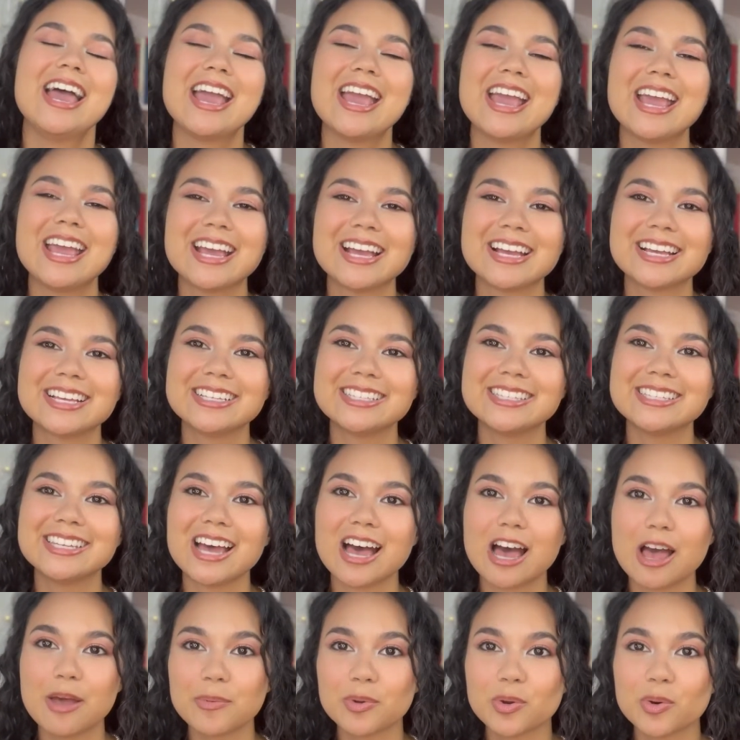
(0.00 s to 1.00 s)
And
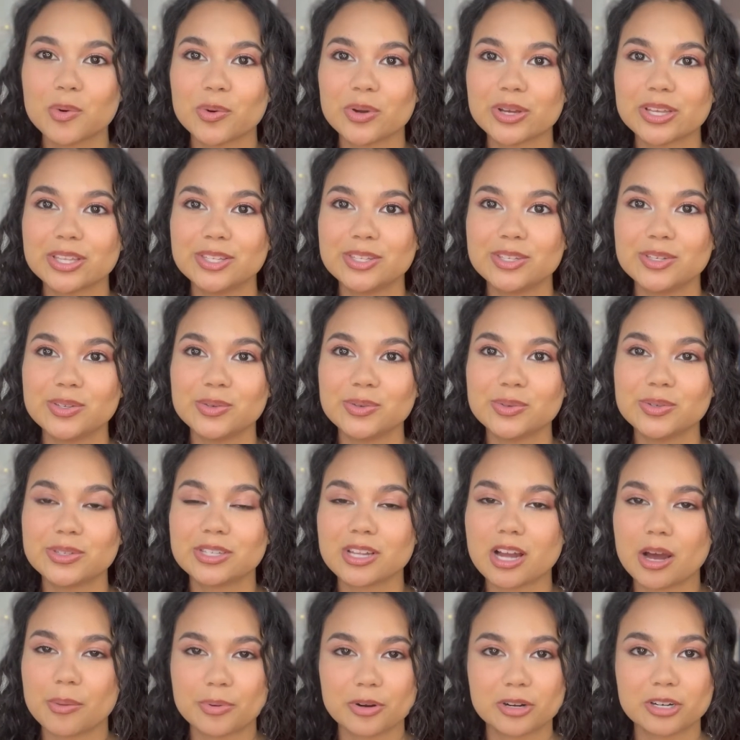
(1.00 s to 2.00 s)
I'm going to
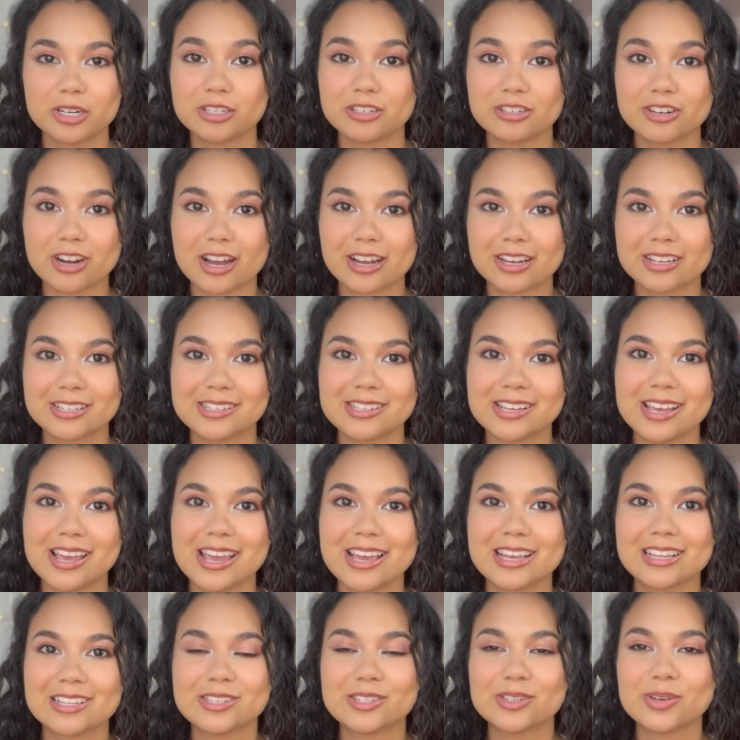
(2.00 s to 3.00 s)
stop her in her tracks.
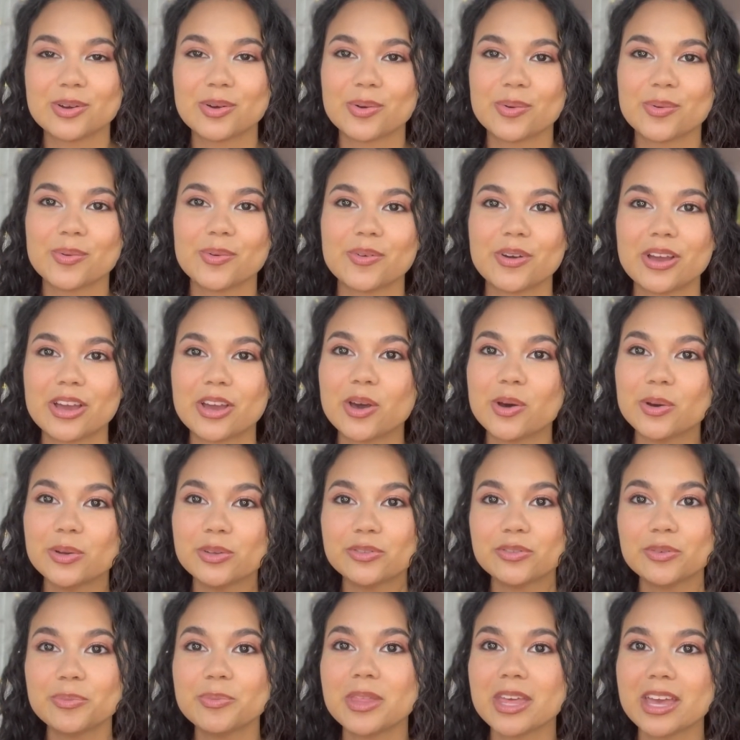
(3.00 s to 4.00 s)
And so it
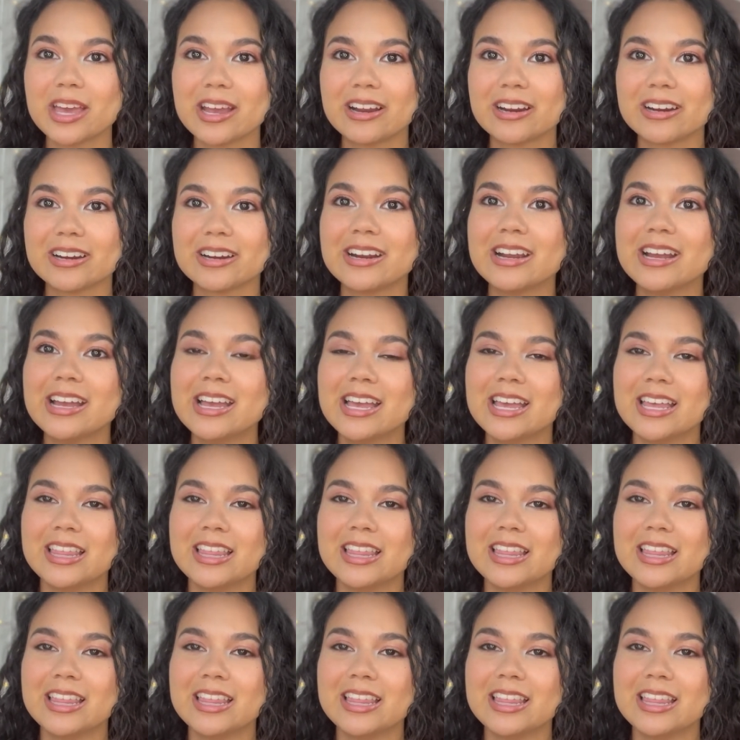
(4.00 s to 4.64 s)
goes from there.